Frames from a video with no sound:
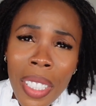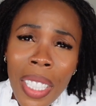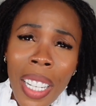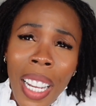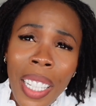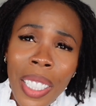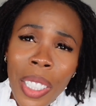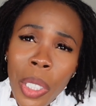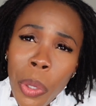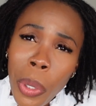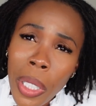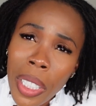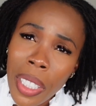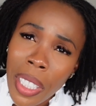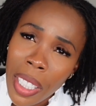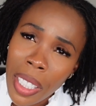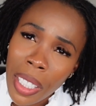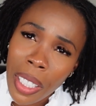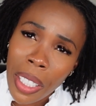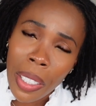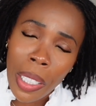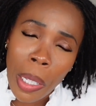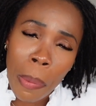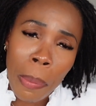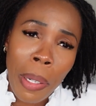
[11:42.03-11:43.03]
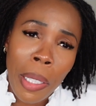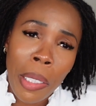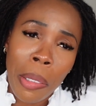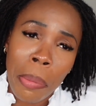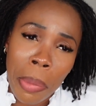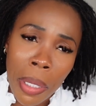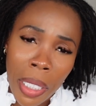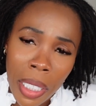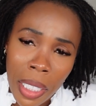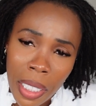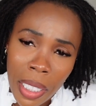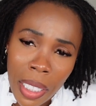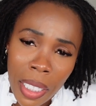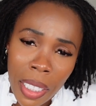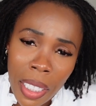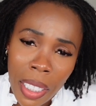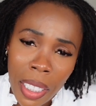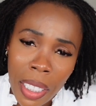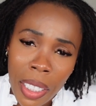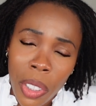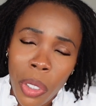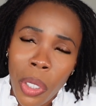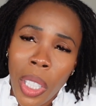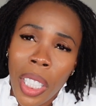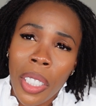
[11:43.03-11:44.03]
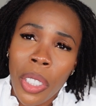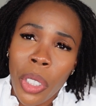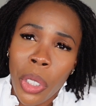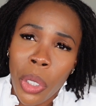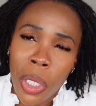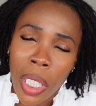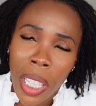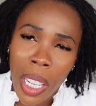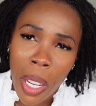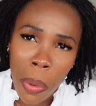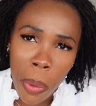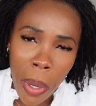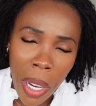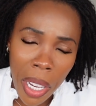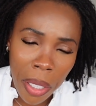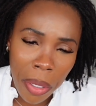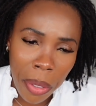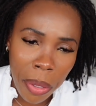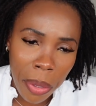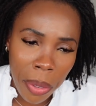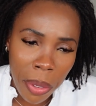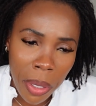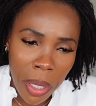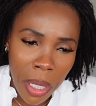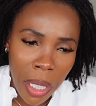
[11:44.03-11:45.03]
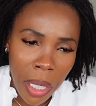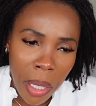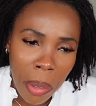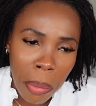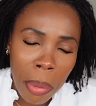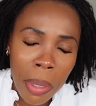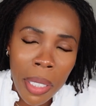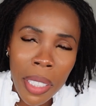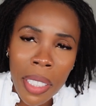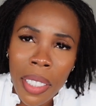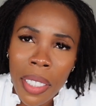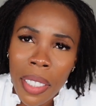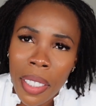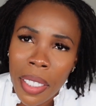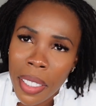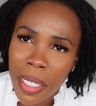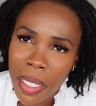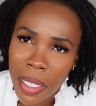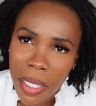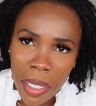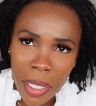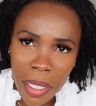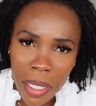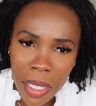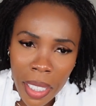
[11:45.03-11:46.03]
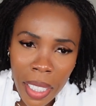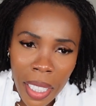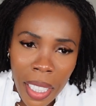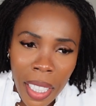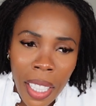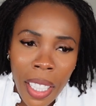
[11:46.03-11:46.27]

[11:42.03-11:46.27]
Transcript: and you are thinking about being a traditional wife, please